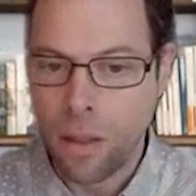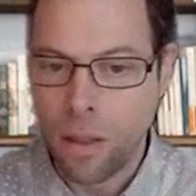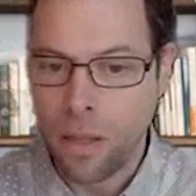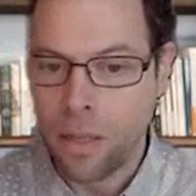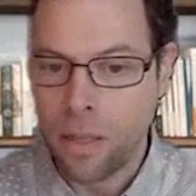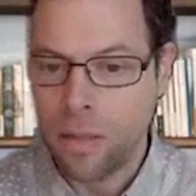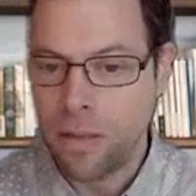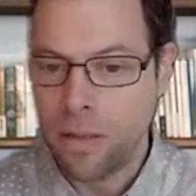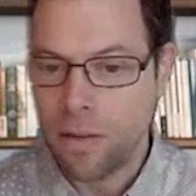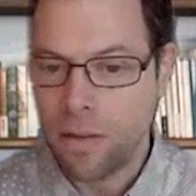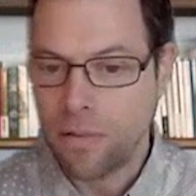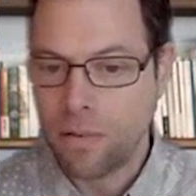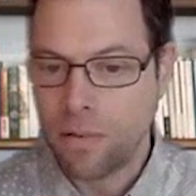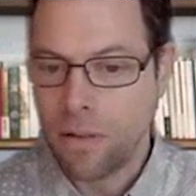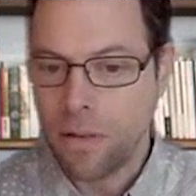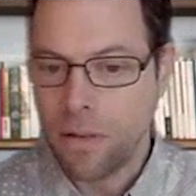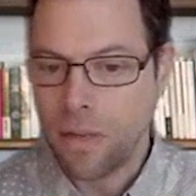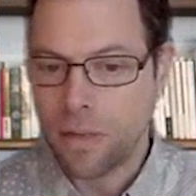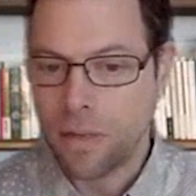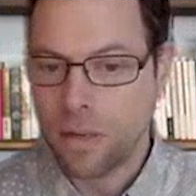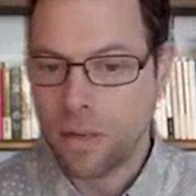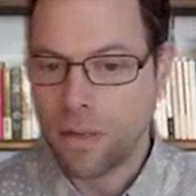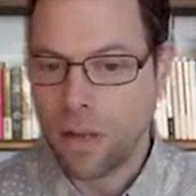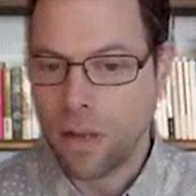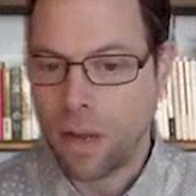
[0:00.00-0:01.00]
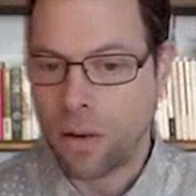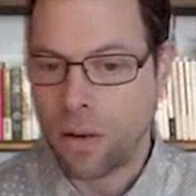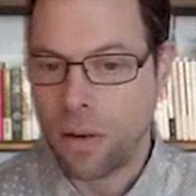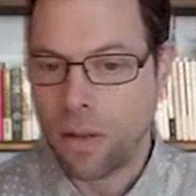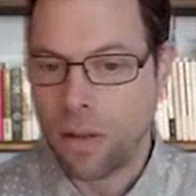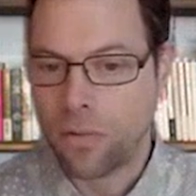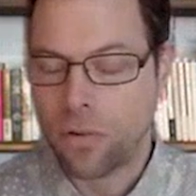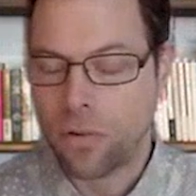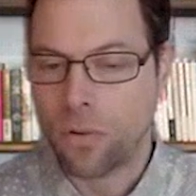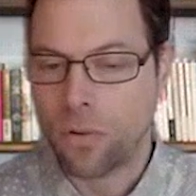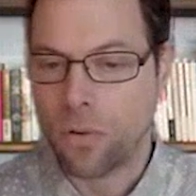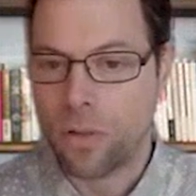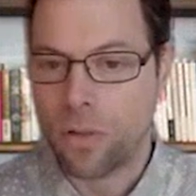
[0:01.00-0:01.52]
In this link, I'll
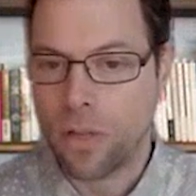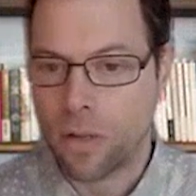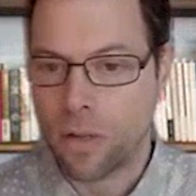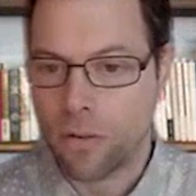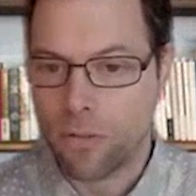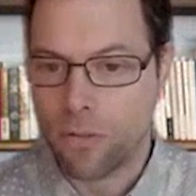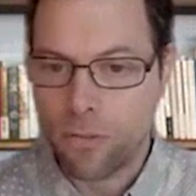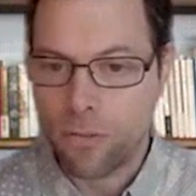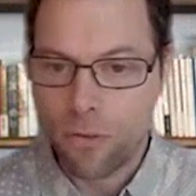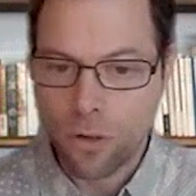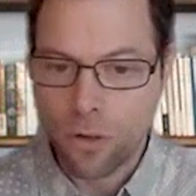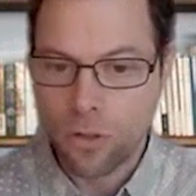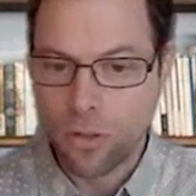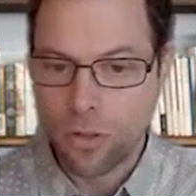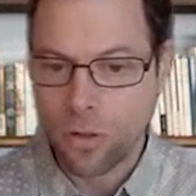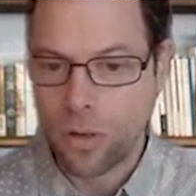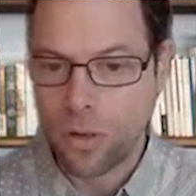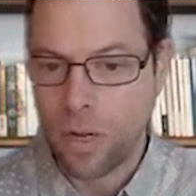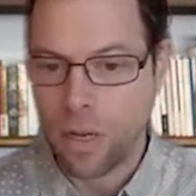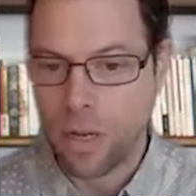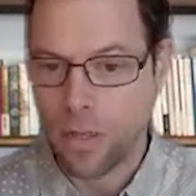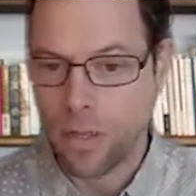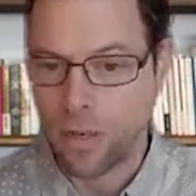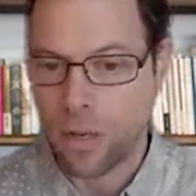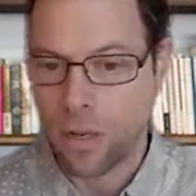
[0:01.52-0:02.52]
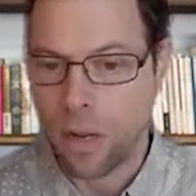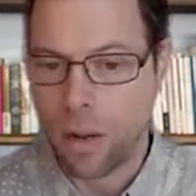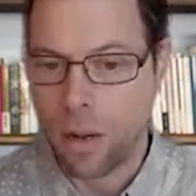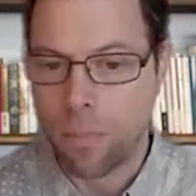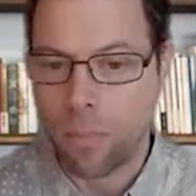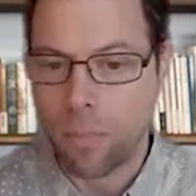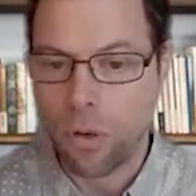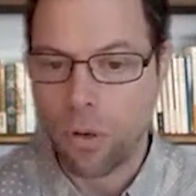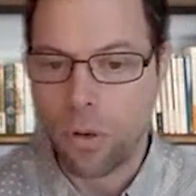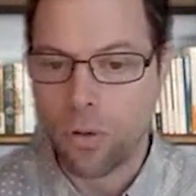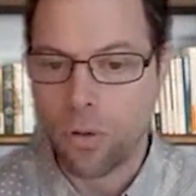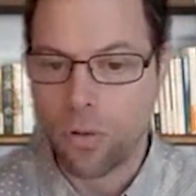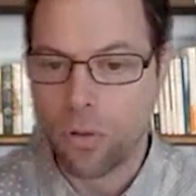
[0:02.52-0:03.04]
ask you to take a photo and
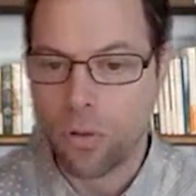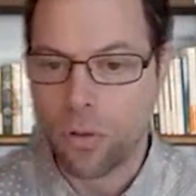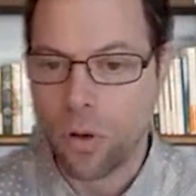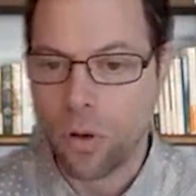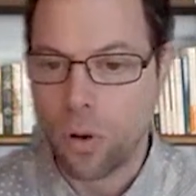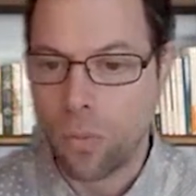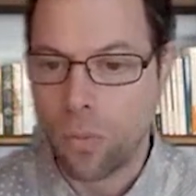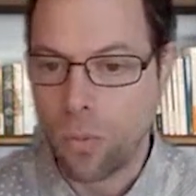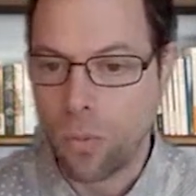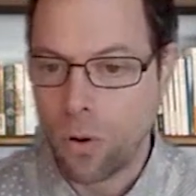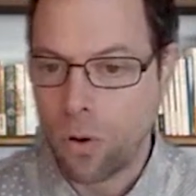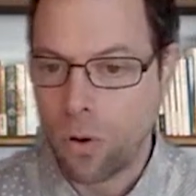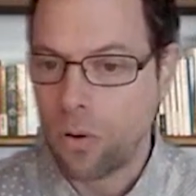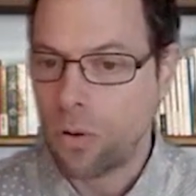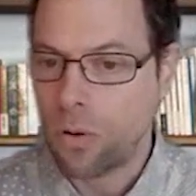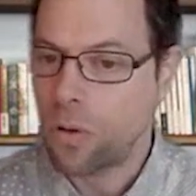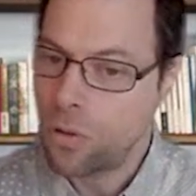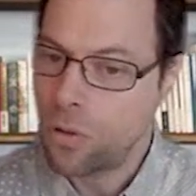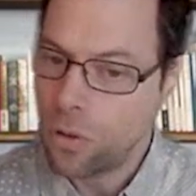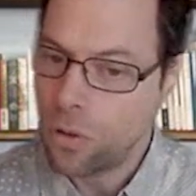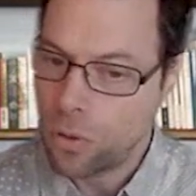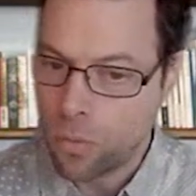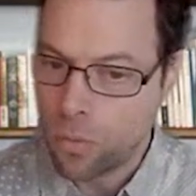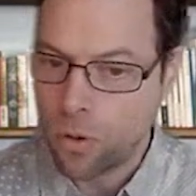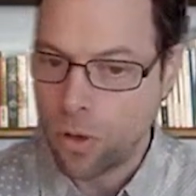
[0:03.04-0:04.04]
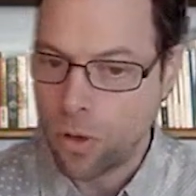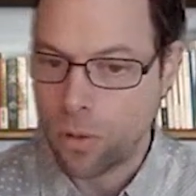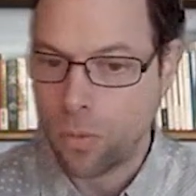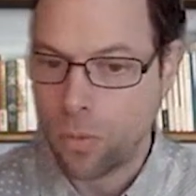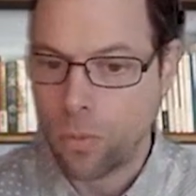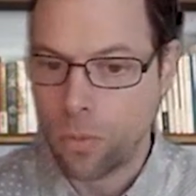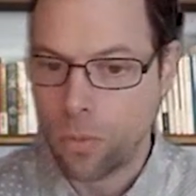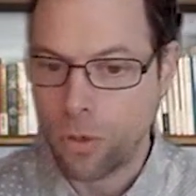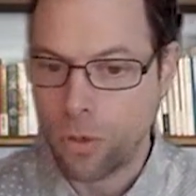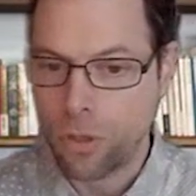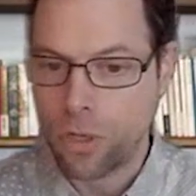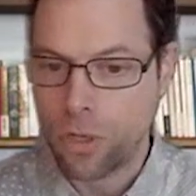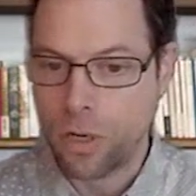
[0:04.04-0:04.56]
upload your work. Don't worry, we
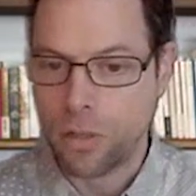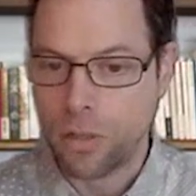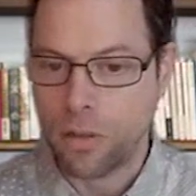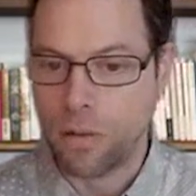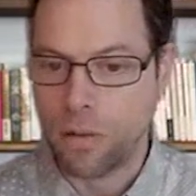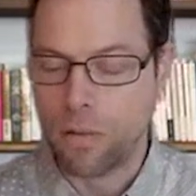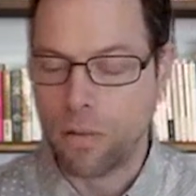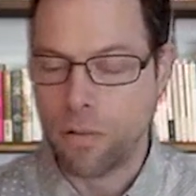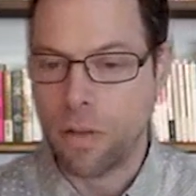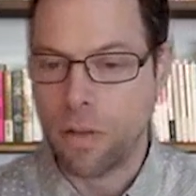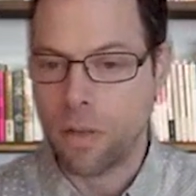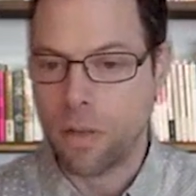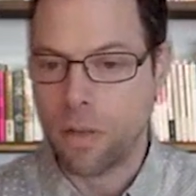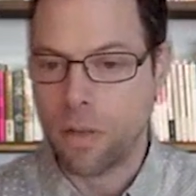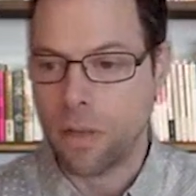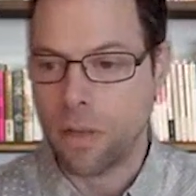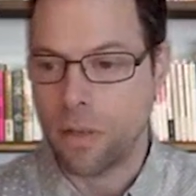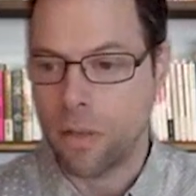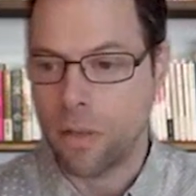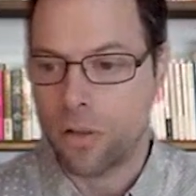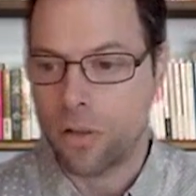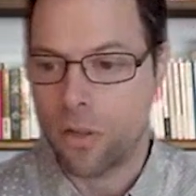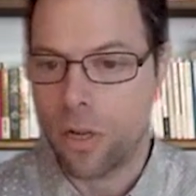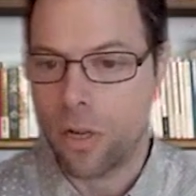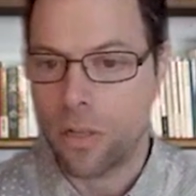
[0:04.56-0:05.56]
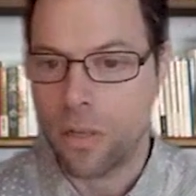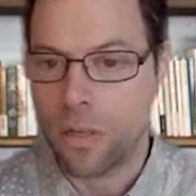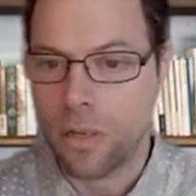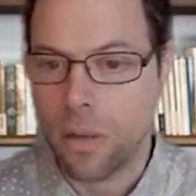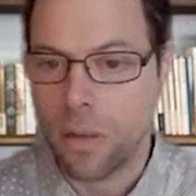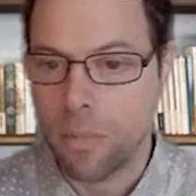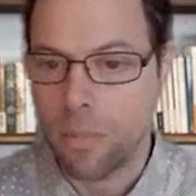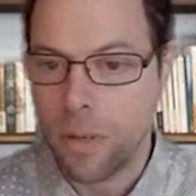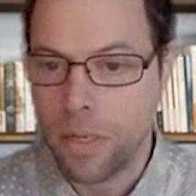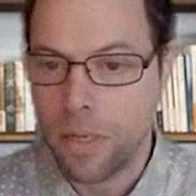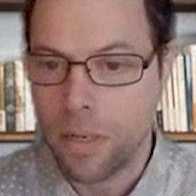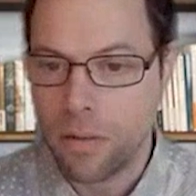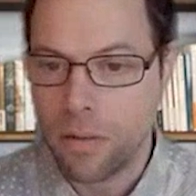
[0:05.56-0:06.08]
will share this link in the chat in
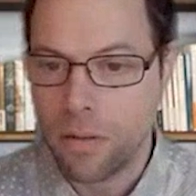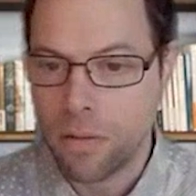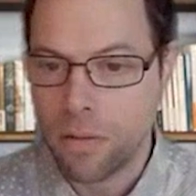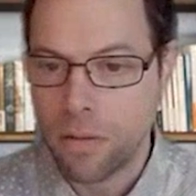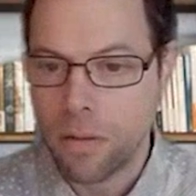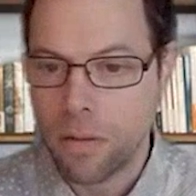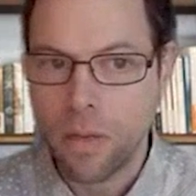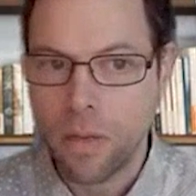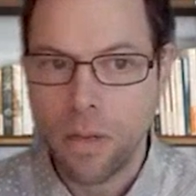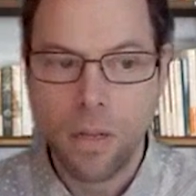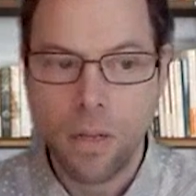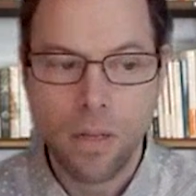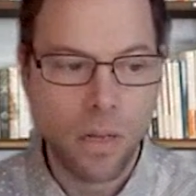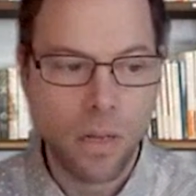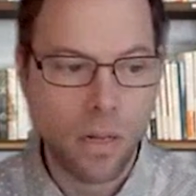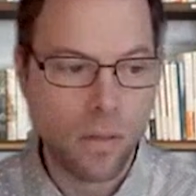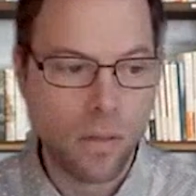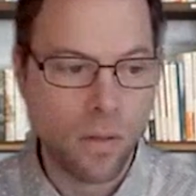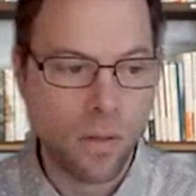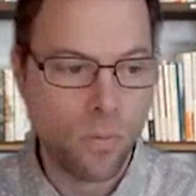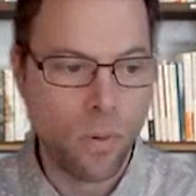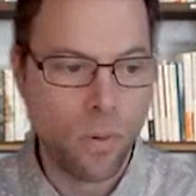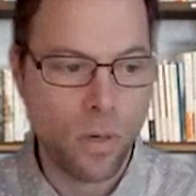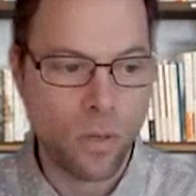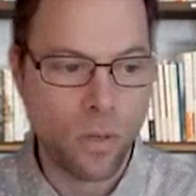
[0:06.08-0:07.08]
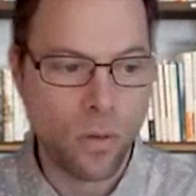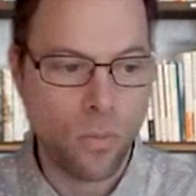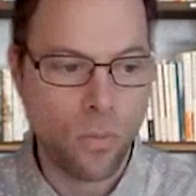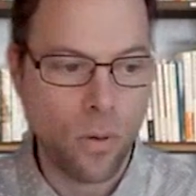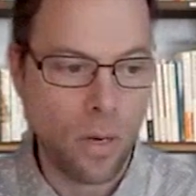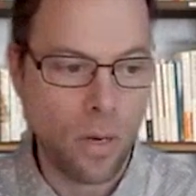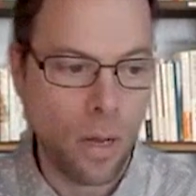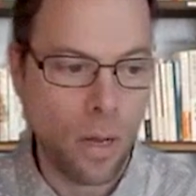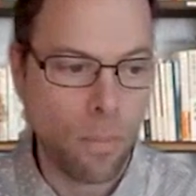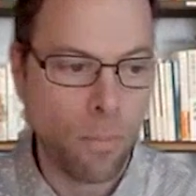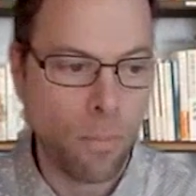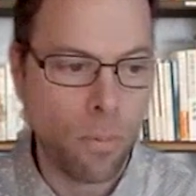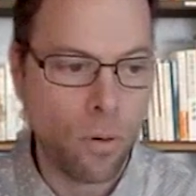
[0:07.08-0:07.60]
a minute. That is where you
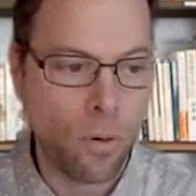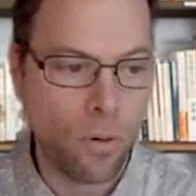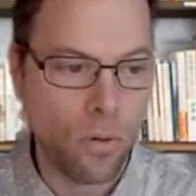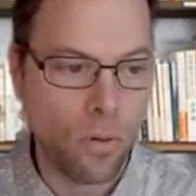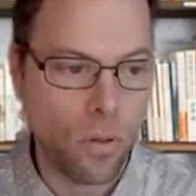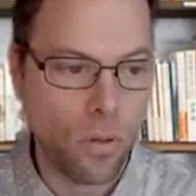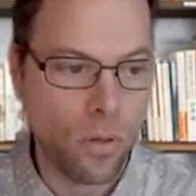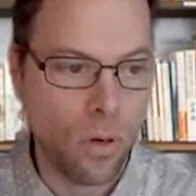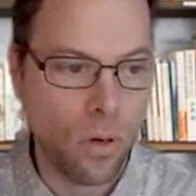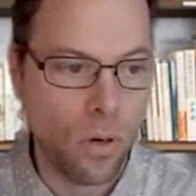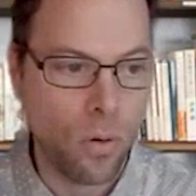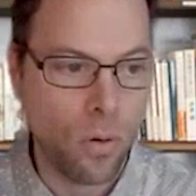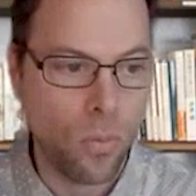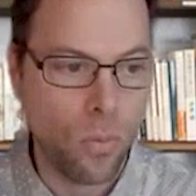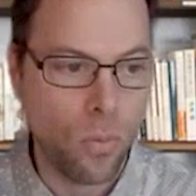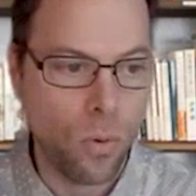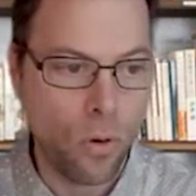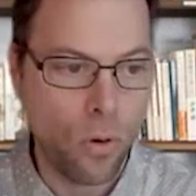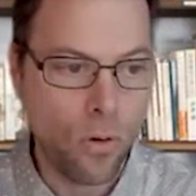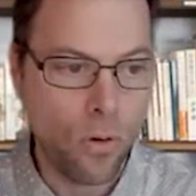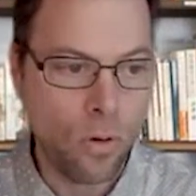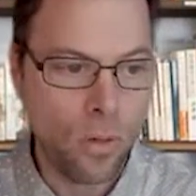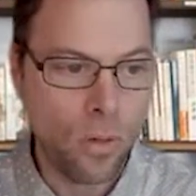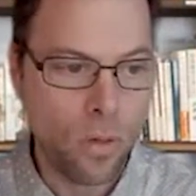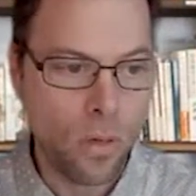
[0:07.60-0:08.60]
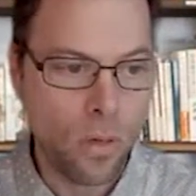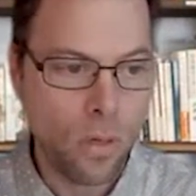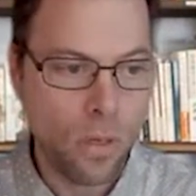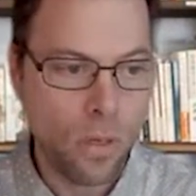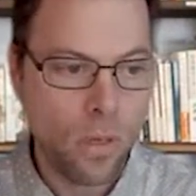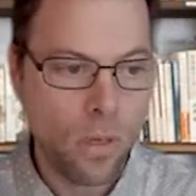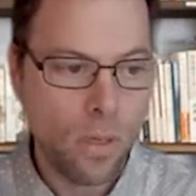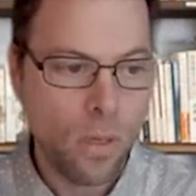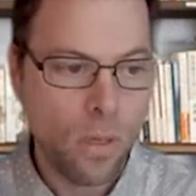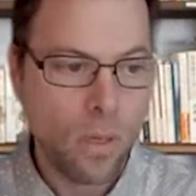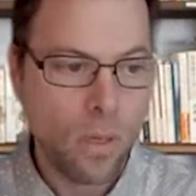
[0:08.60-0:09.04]
will upload your work.